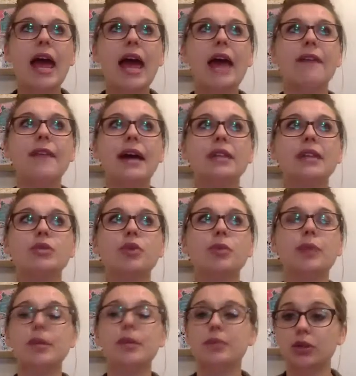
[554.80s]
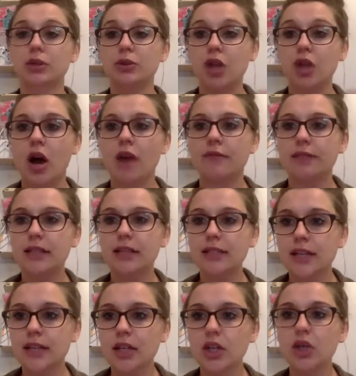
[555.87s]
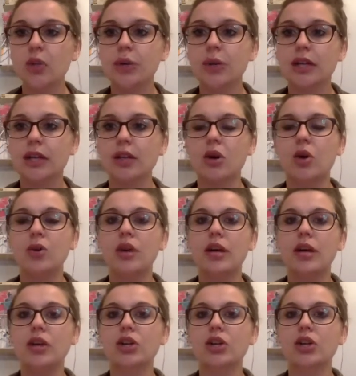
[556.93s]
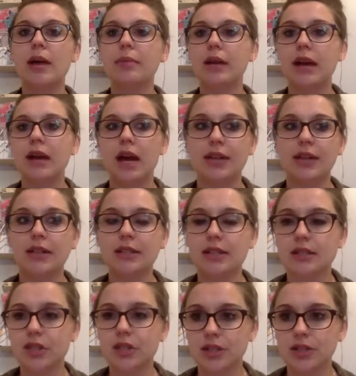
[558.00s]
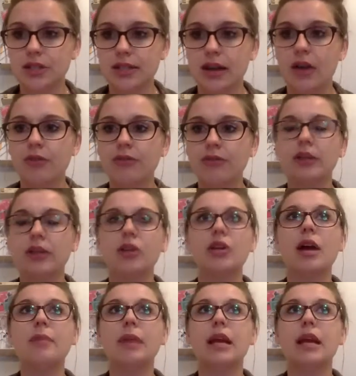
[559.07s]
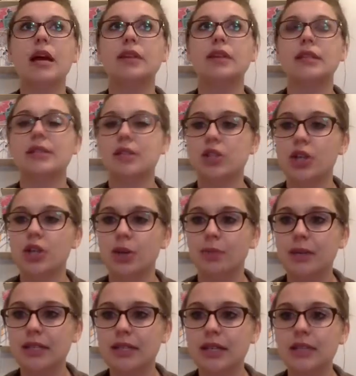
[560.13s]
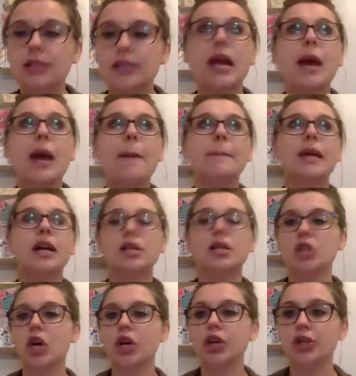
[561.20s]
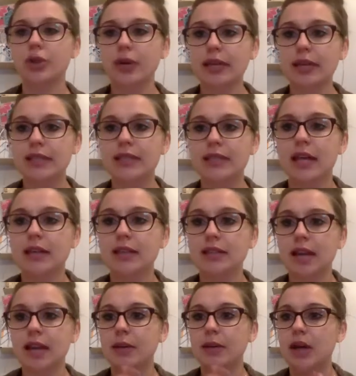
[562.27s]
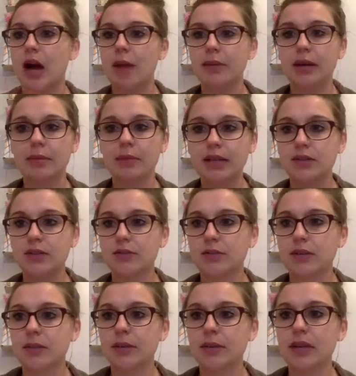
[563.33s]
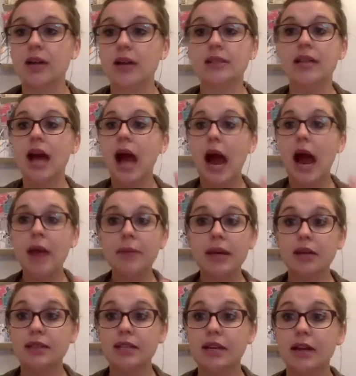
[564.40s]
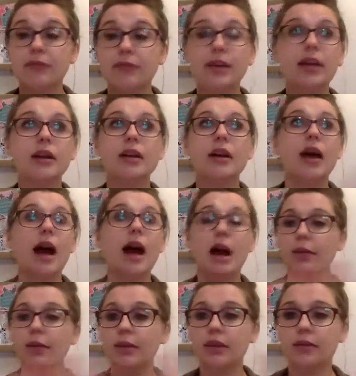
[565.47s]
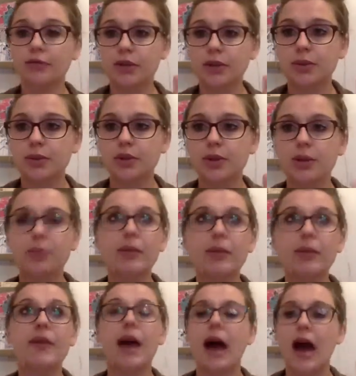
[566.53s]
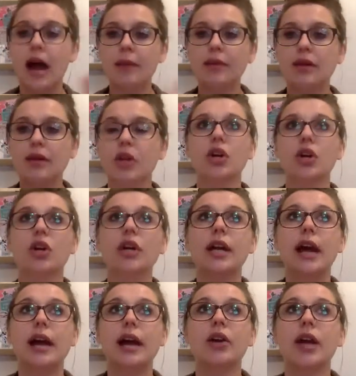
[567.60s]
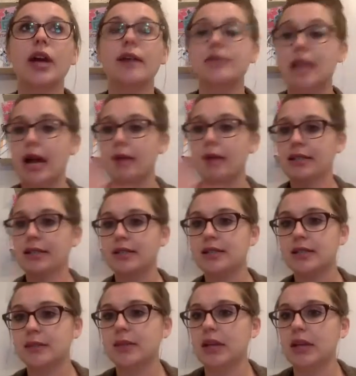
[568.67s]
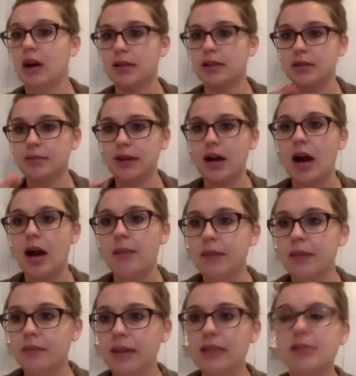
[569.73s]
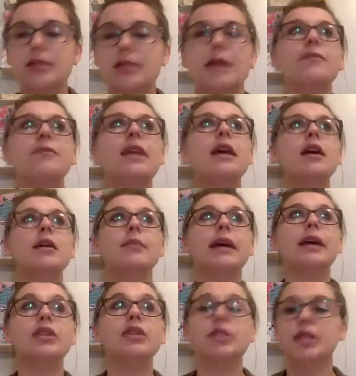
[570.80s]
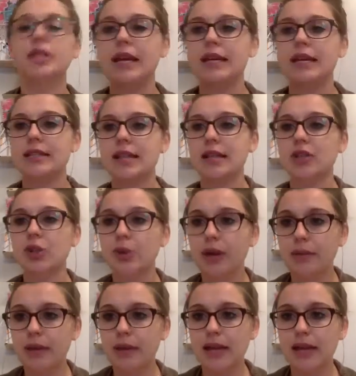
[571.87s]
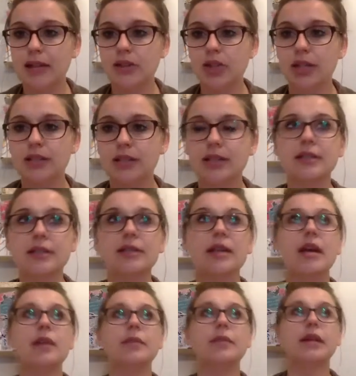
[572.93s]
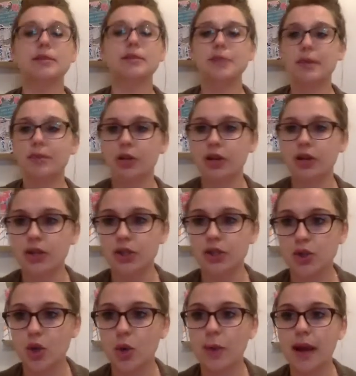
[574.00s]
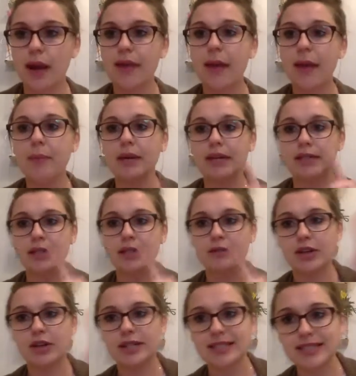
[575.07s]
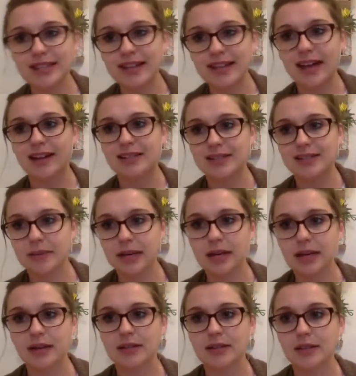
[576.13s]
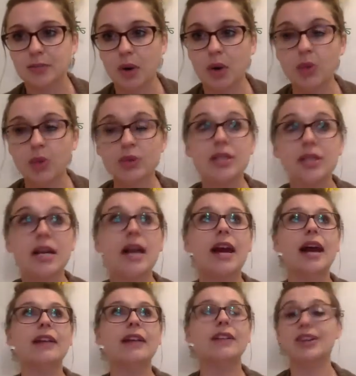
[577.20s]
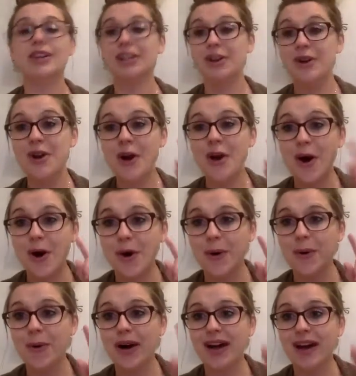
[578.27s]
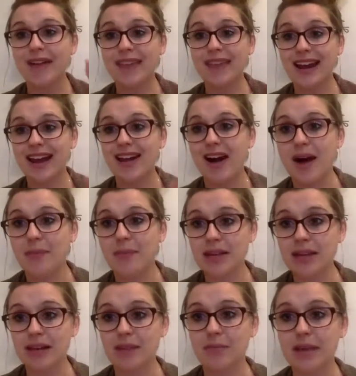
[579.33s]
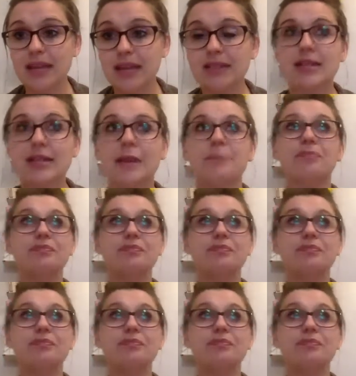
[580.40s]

And that's where people lose confidence in you, when they know that you're not being authentic to yourself and you're not being authentic to your business, because all you're doing is taking the time to copy and paste from somebody else. I'm guilty of it. I'll be the first one to admit that. I'm in a hurry. I don't have time. I see something awesome. I copy and paste it. But here's the thing. It's not doing me any justice, because people are going to scroll by that because they've already seen that on somebody else's post, and they're going to know that I copying and paste it.